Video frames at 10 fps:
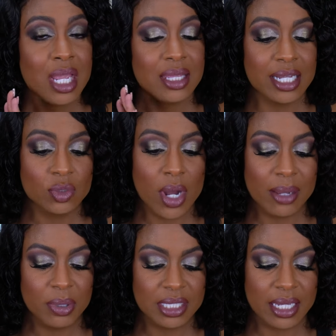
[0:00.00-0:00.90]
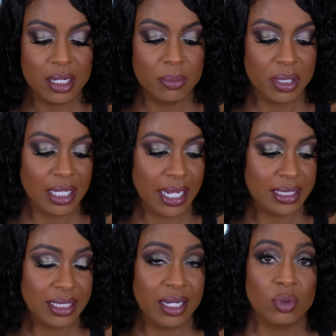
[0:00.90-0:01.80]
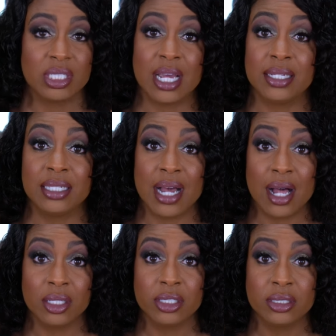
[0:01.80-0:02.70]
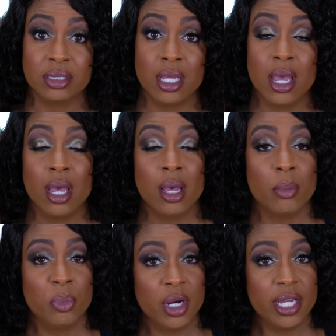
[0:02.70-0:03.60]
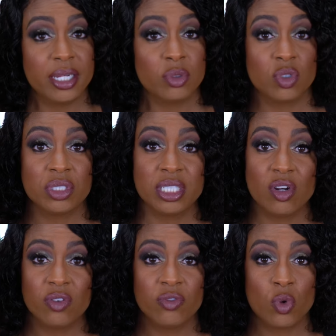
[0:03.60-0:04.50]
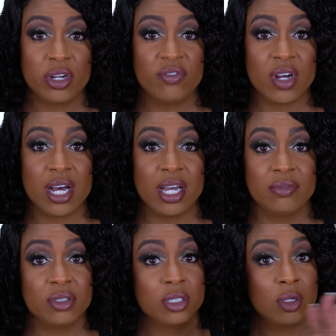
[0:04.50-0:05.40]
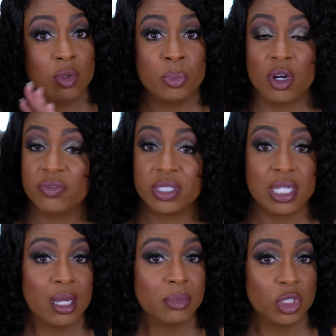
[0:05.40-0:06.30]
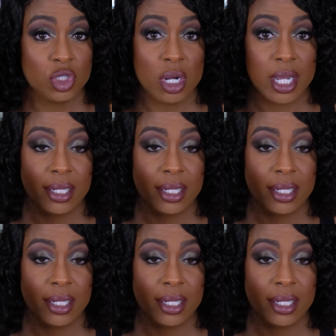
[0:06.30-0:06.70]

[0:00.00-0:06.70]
that's why I picked that up. And like I said, it was $90, but it was on sale for $45, so perfect time to try